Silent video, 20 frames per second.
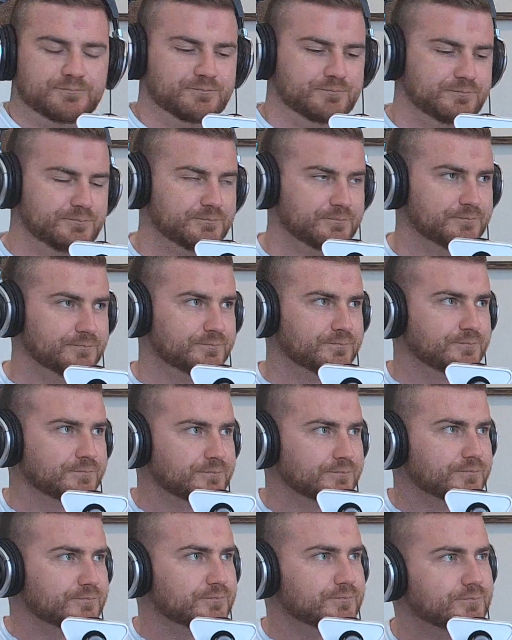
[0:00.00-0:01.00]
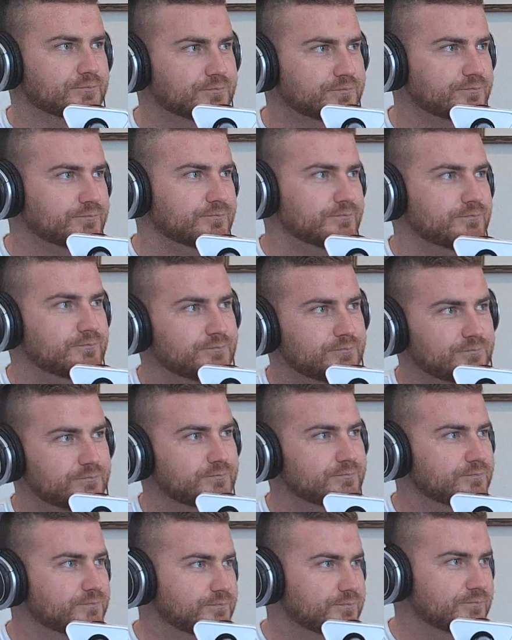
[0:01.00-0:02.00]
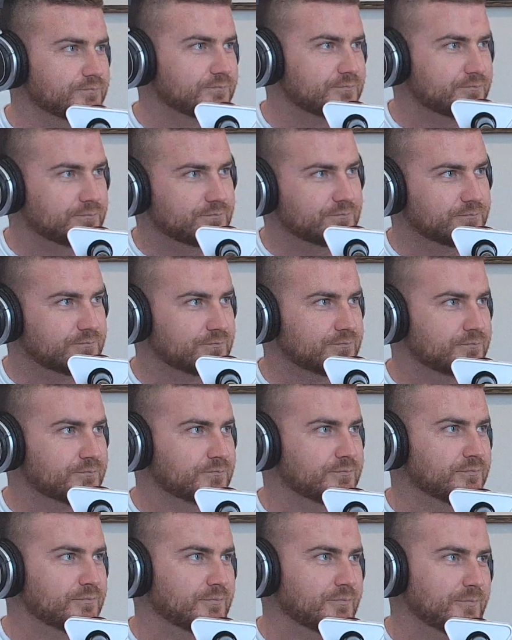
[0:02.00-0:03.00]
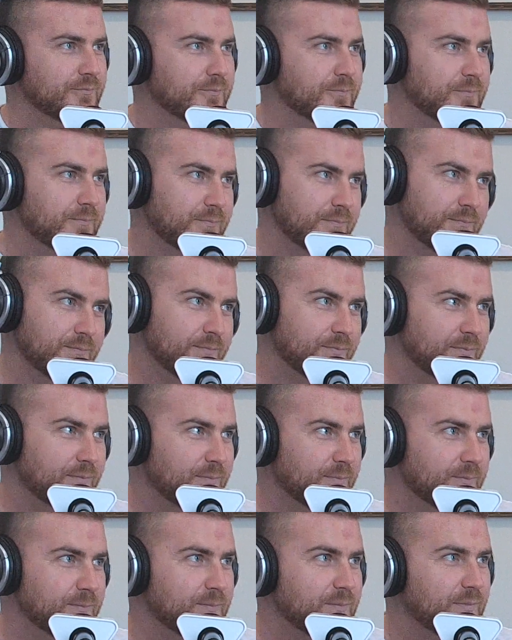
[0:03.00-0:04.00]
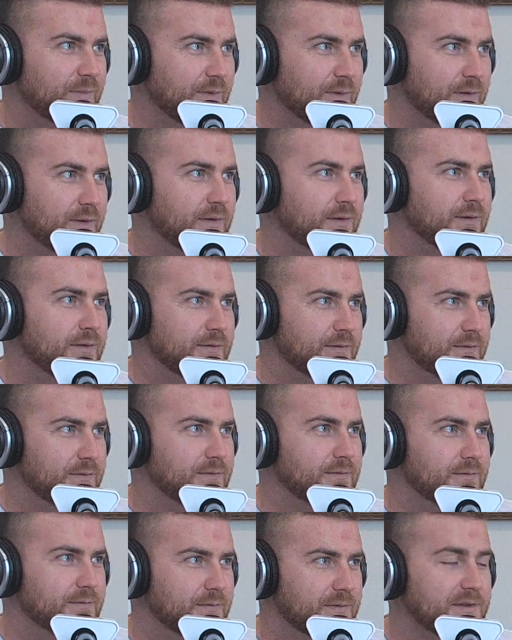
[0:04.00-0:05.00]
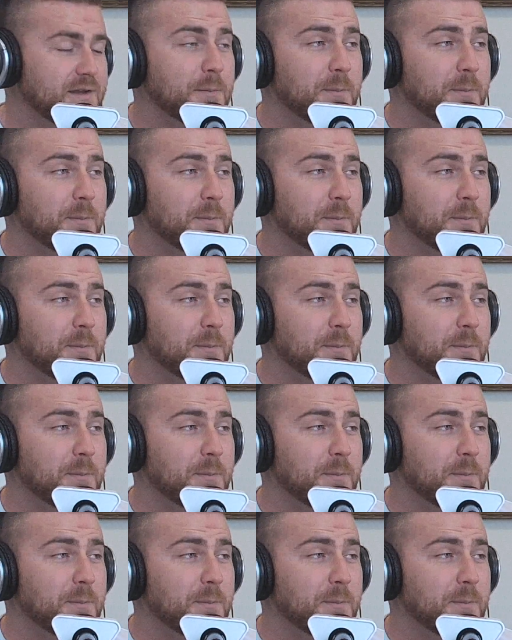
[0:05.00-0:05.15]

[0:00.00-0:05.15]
I've been tracking time. We can ballpark what we've done on a lot of projects.